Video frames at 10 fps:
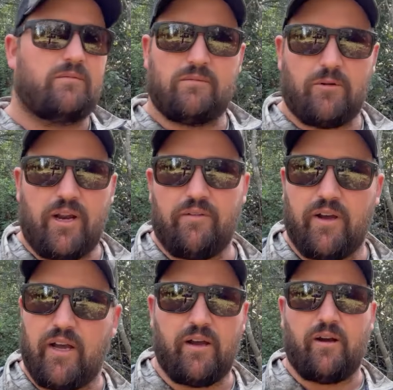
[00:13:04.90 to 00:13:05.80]

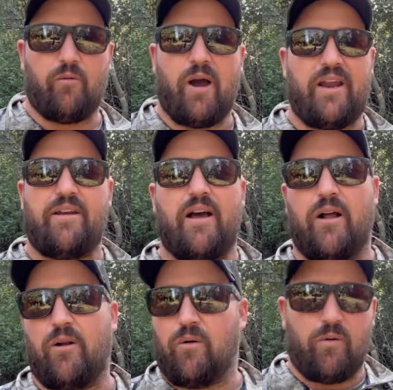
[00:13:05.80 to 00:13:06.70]
whatever
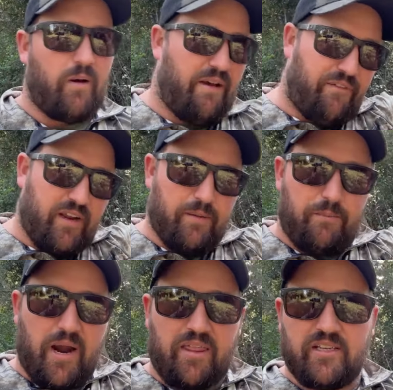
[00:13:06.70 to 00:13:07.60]
Wayndale or African
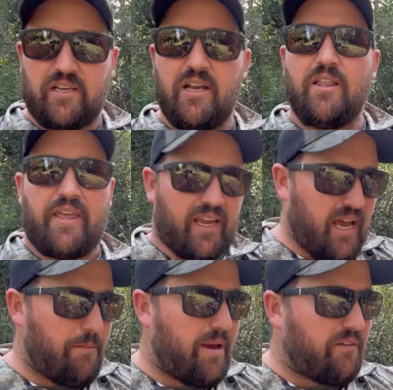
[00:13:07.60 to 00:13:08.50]
Brothers. They
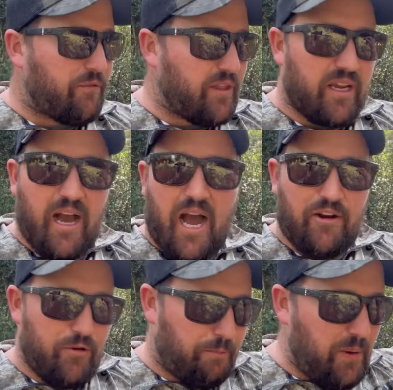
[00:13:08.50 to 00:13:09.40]
come back for the guy
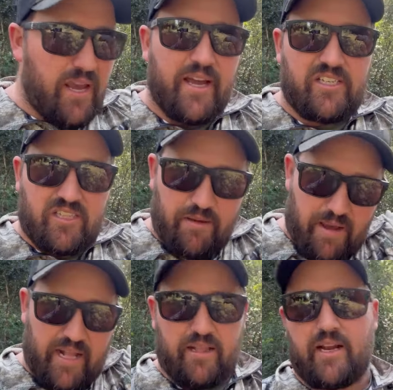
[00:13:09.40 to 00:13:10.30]
who PH'd them
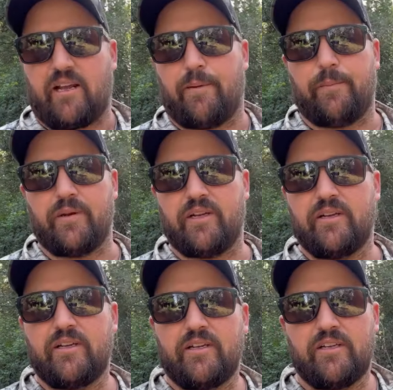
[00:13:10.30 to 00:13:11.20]
at that company.
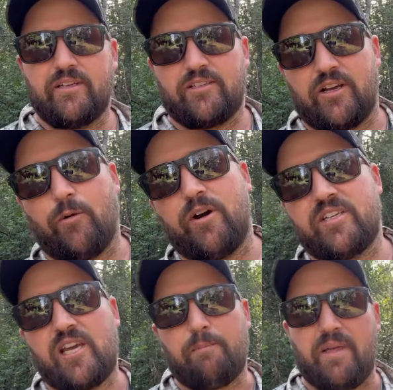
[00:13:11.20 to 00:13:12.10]
So always
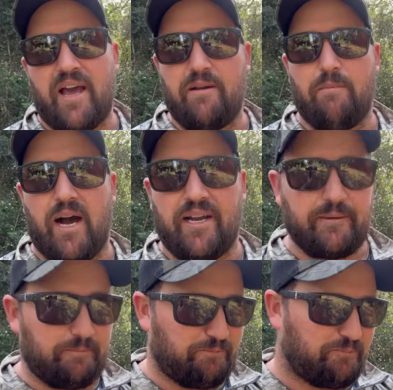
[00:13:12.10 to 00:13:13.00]
keep that in mind.
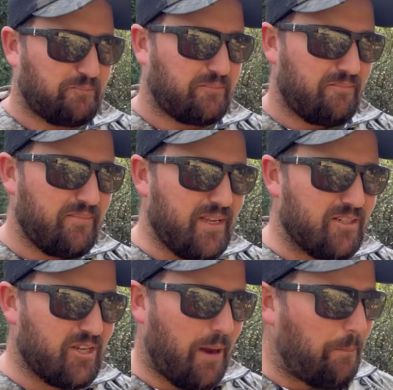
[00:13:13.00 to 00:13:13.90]

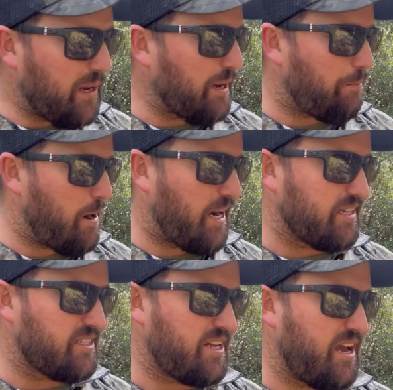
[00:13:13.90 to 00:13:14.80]
So I pick up Mark
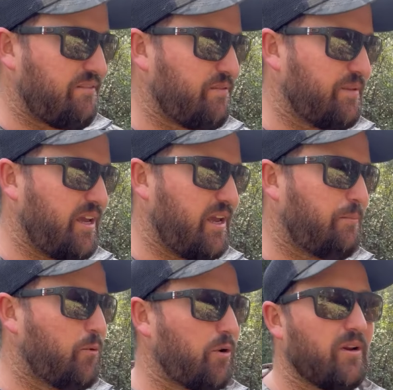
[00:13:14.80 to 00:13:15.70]
and Stan from the
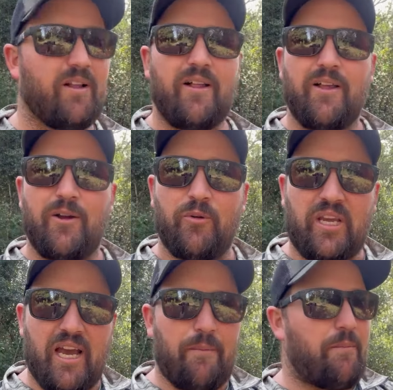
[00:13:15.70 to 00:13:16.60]
airport. We
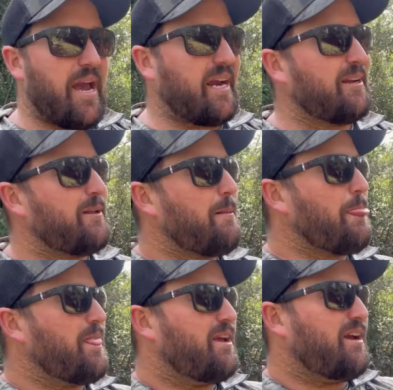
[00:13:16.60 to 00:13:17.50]
come back.
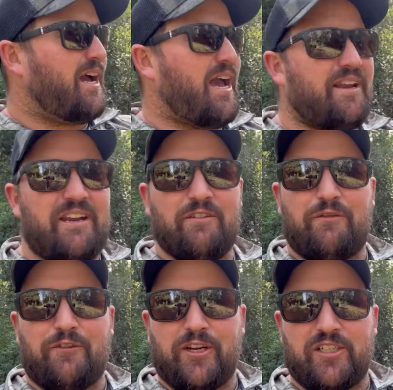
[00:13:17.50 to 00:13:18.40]
I hadn't even
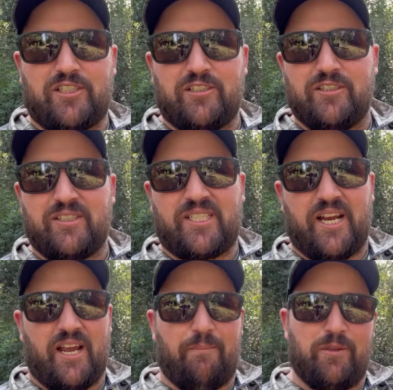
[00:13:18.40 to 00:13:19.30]
finished
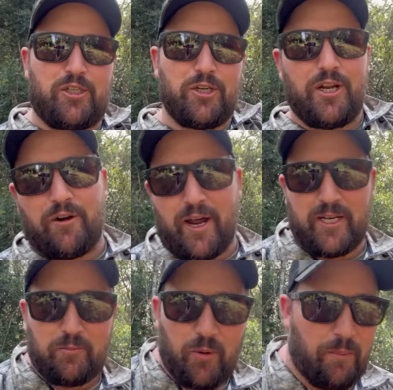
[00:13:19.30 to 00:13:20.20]
setting up the shooting
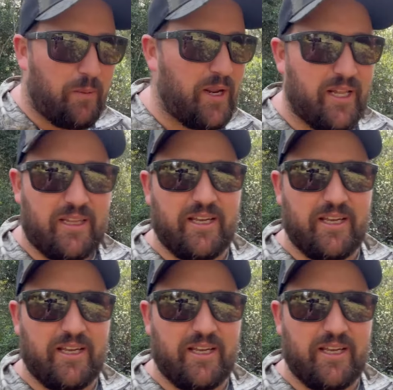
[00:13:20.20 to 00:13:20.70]
range properly on